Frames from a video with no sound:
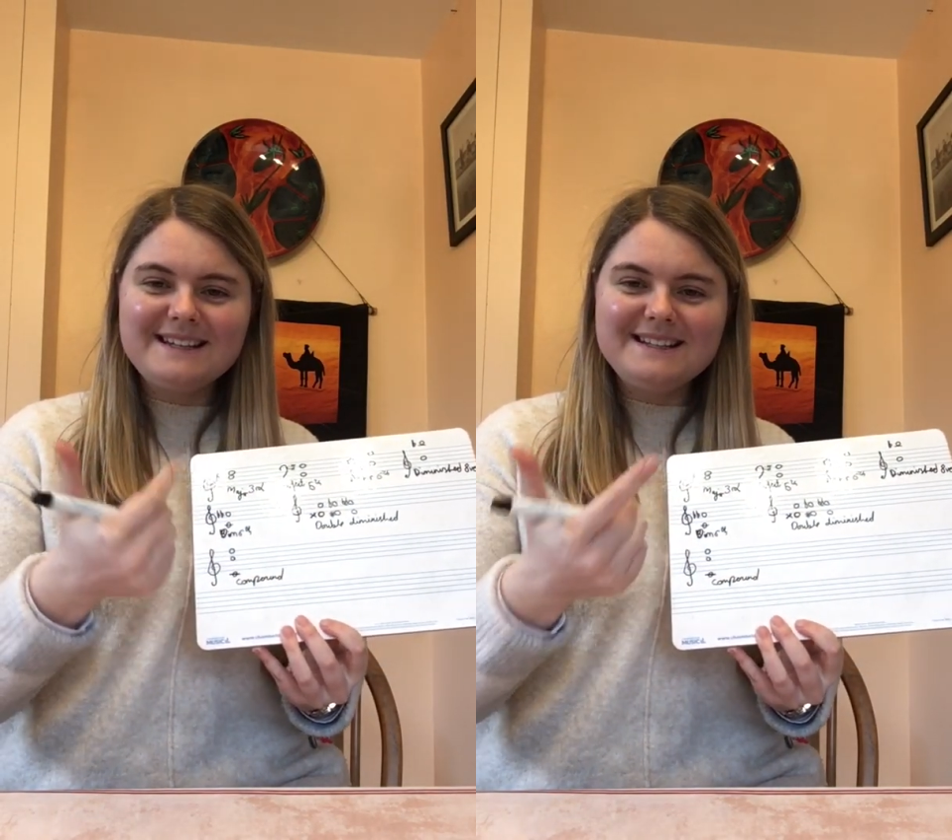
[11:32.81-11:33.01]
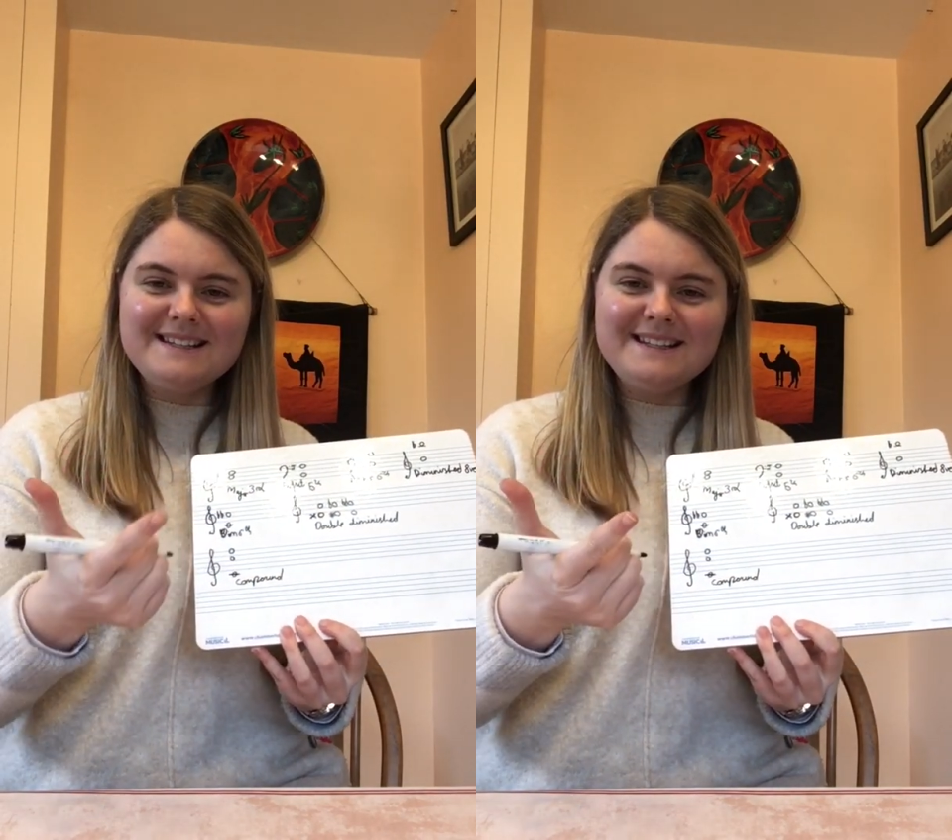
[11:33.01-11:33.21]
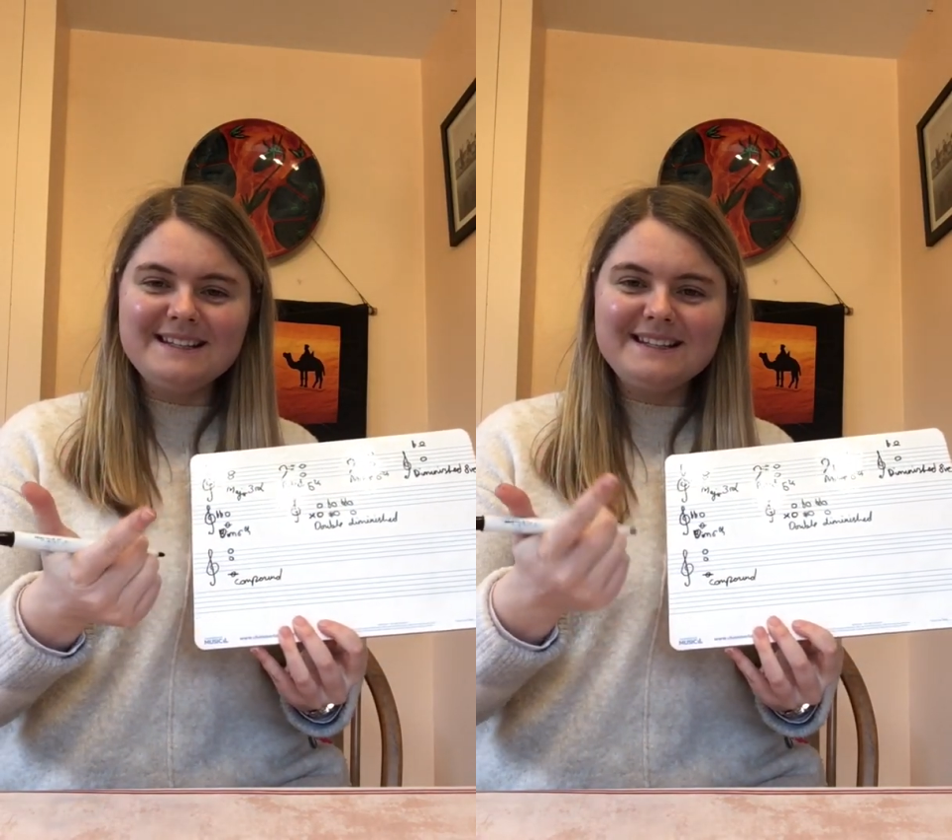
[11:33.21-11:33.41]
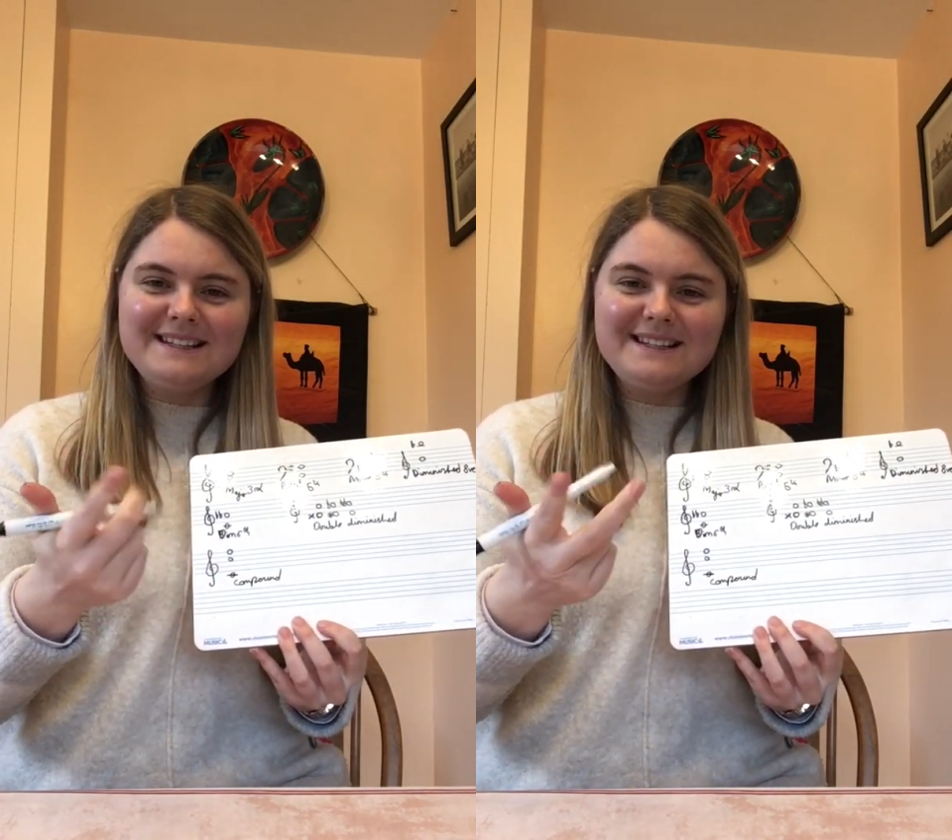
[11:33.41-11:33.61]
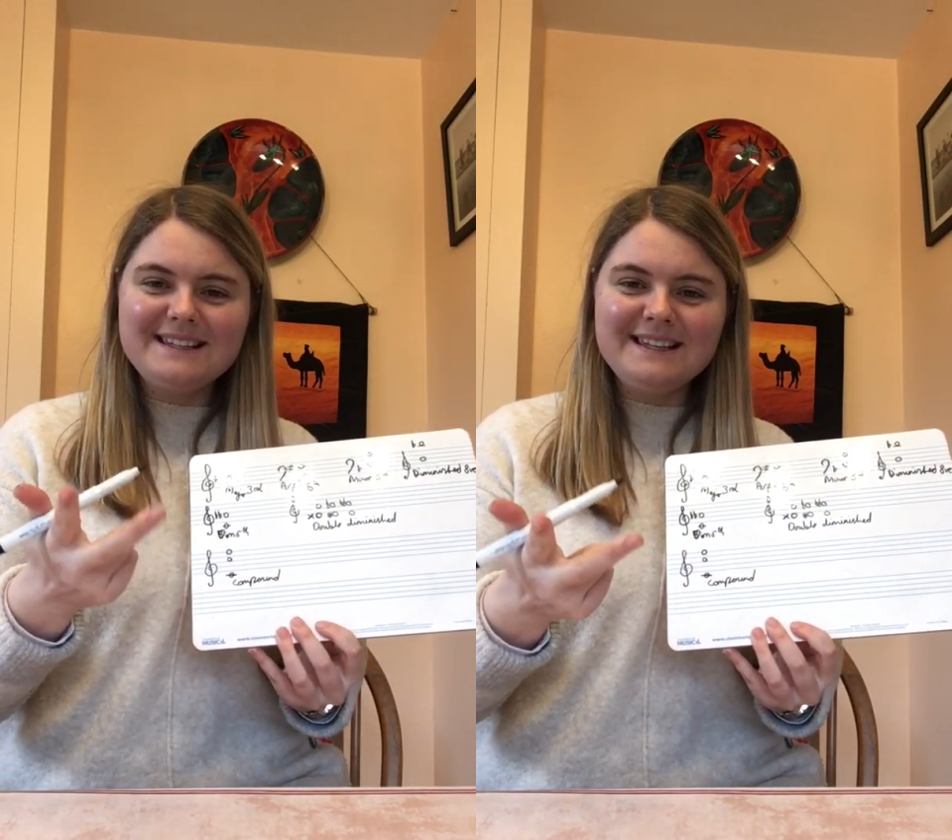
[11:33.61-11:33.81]
D,
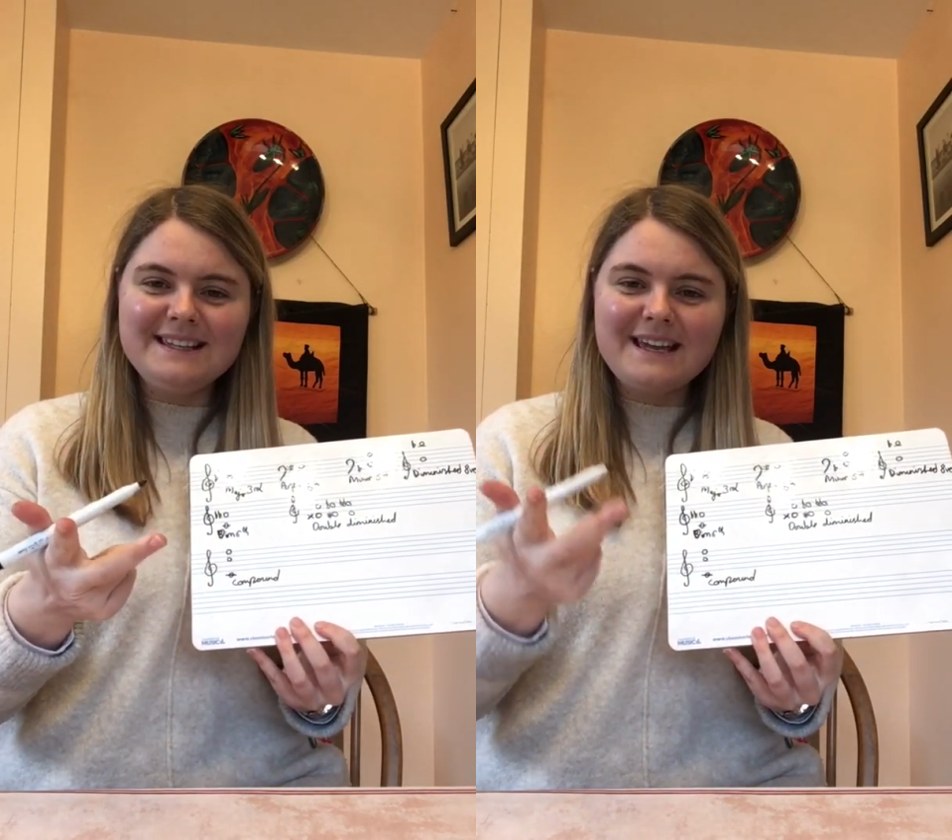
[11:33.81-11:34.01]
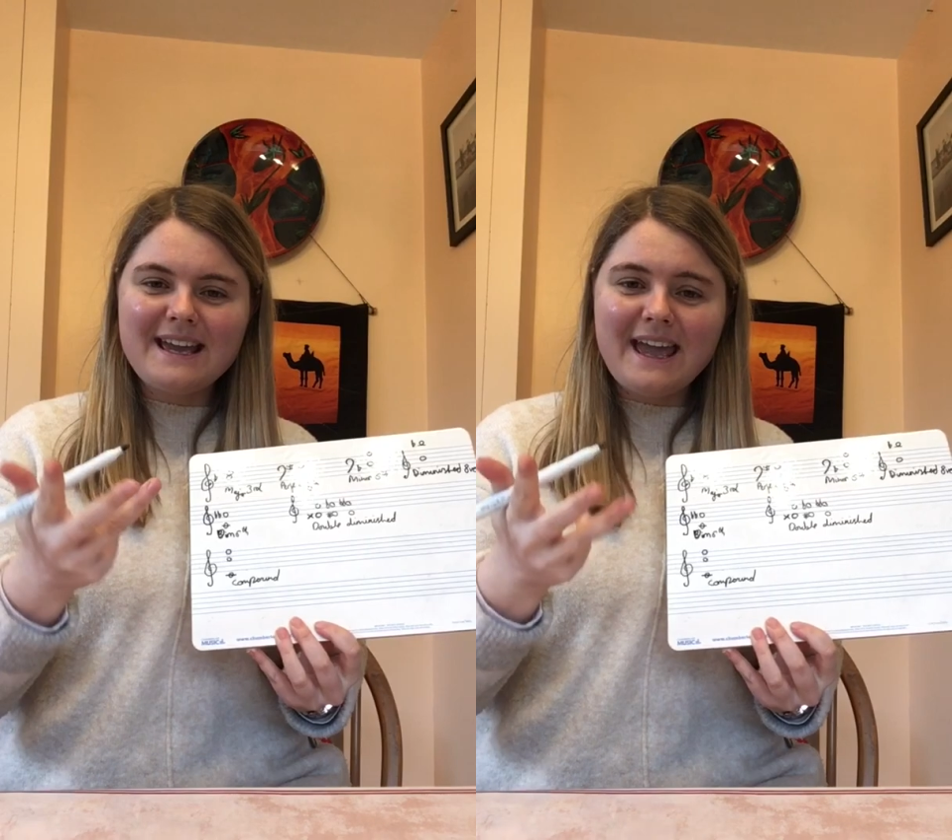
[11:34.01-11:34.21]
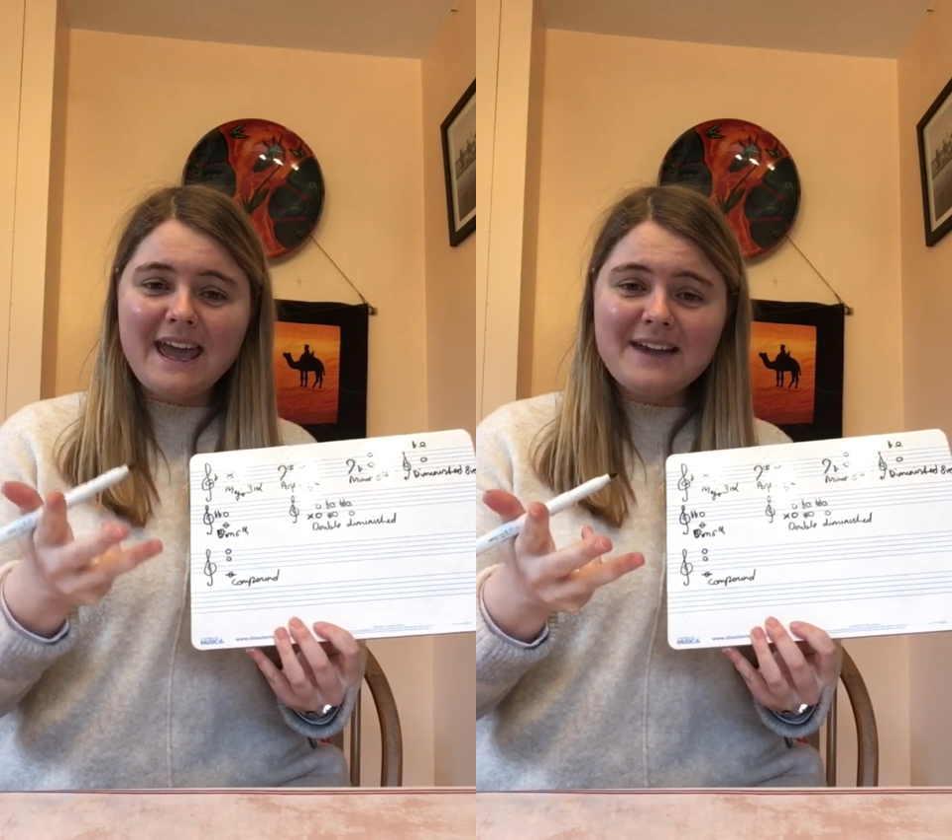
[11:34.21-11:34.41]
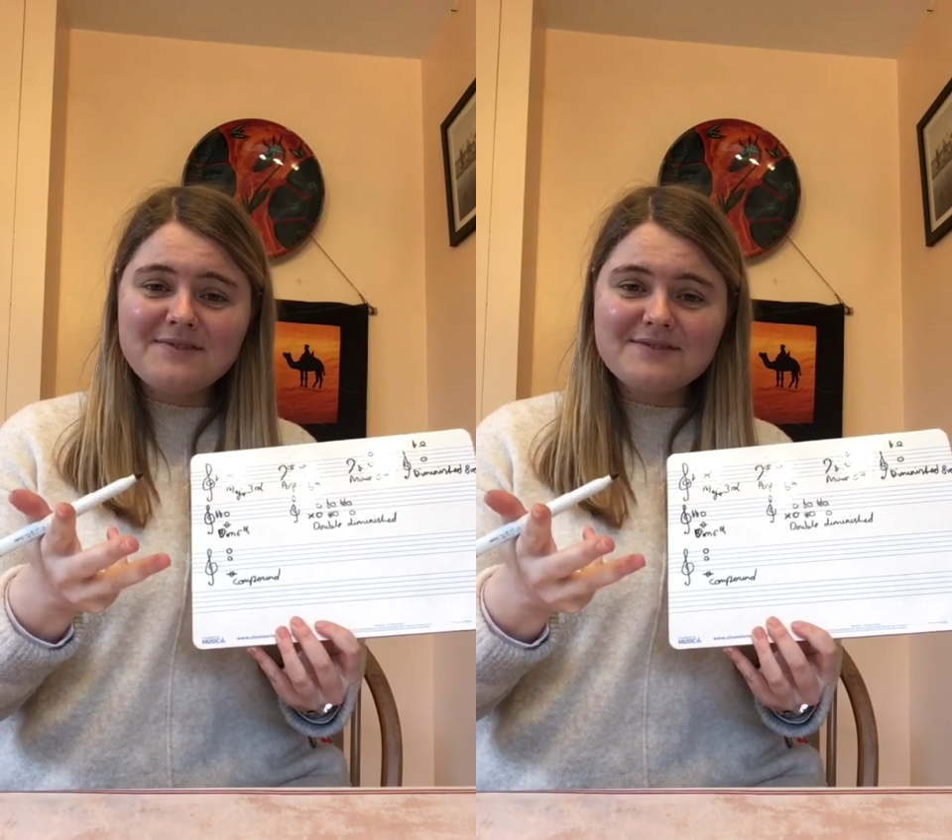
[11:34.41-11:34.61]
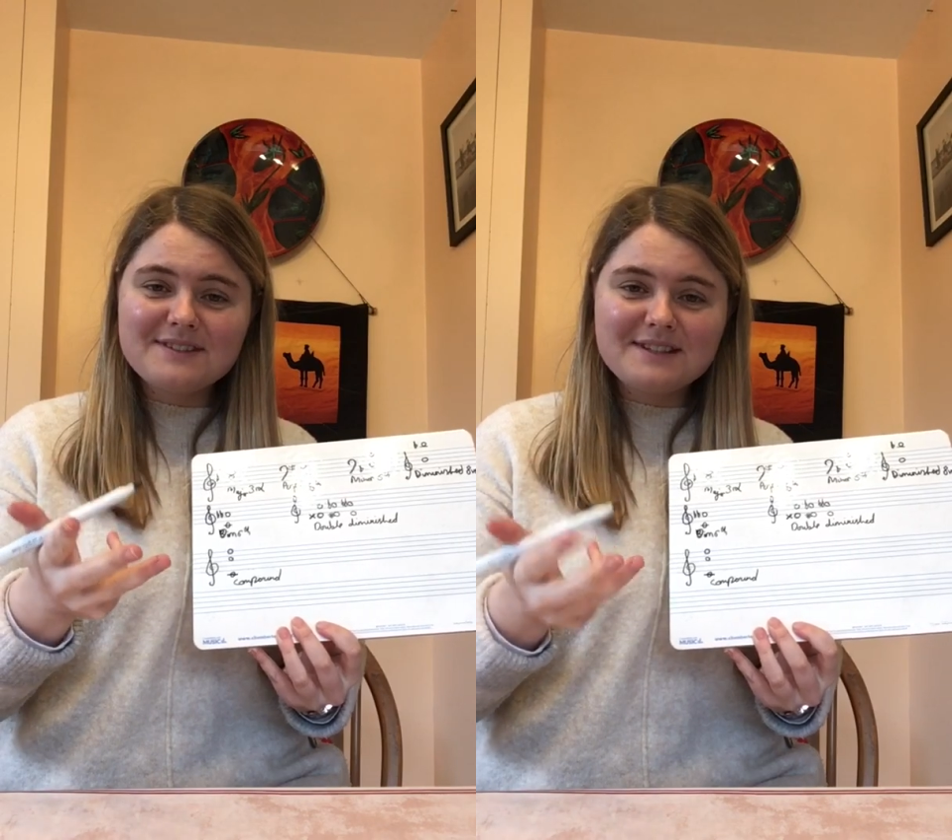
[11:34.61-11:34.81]
E, F.